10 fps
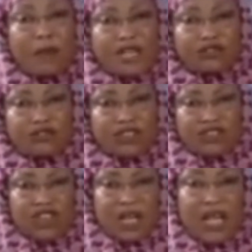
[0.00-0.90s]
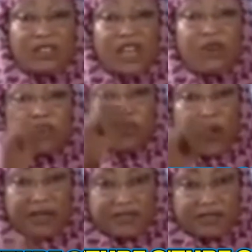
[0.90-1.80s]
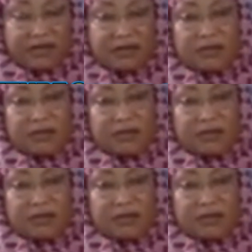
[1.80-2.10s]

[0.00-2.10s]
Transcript: my structure, the Northwest.